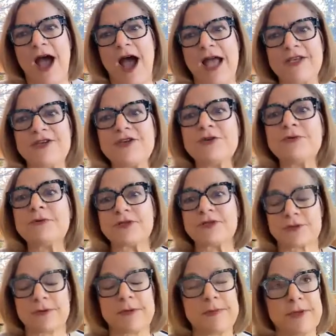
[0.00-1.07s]
I do
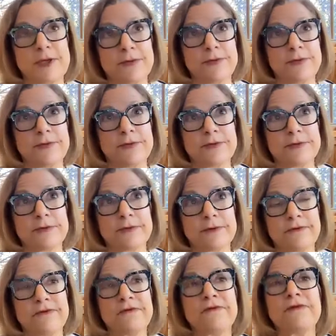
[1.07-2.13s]
attribute
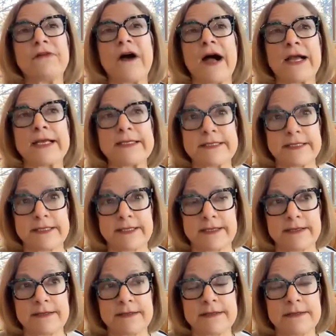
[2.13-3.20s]

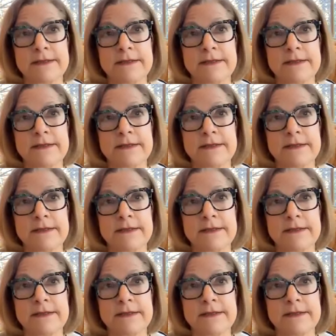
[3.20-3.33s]
finding